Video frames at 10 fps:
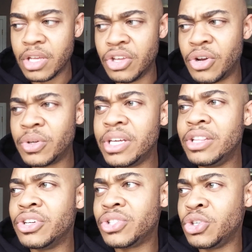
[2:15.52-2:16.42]
You know,
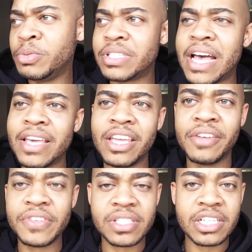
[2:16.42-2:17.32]
getting your tubes tied, getting a
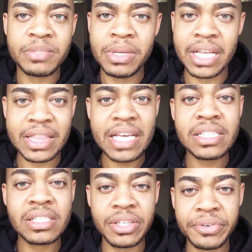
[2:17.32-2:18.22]
vasectomy, like that's
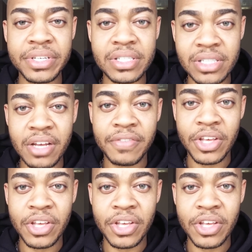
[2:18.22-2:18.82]
serious stuff.